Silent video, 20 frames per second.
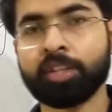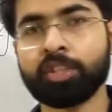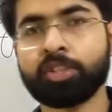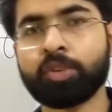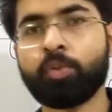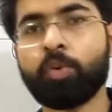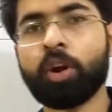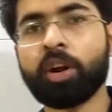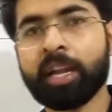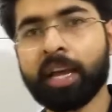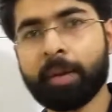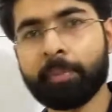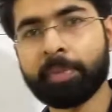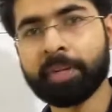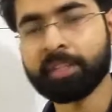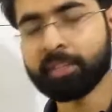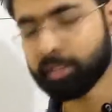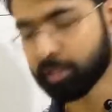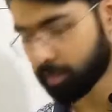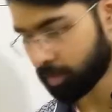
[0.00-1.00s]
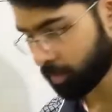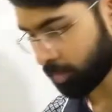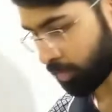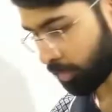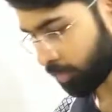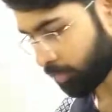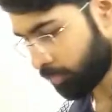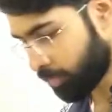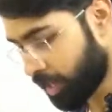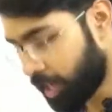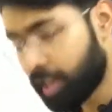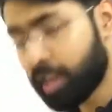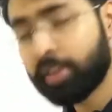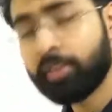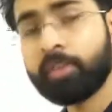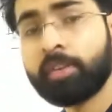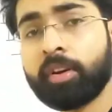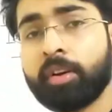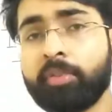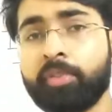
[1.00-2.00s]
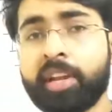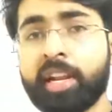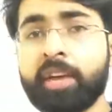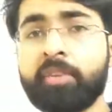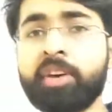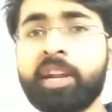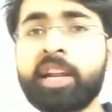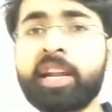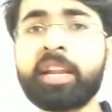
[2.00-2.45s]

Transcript: So what happens whenever